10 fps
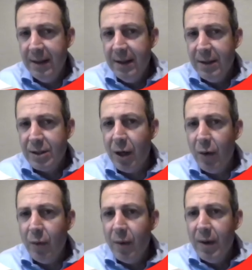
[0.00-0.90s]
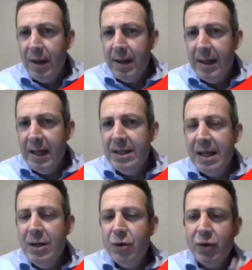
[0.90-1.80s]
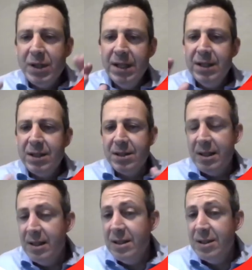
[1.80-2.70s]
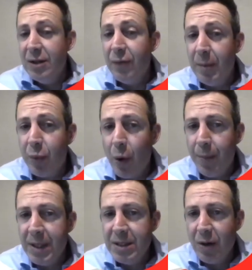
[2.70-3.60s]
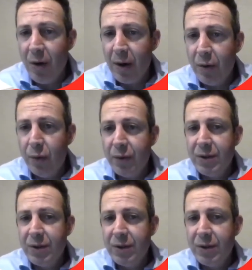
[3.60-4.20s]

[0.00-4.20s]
So it's interesting to see these different property cycles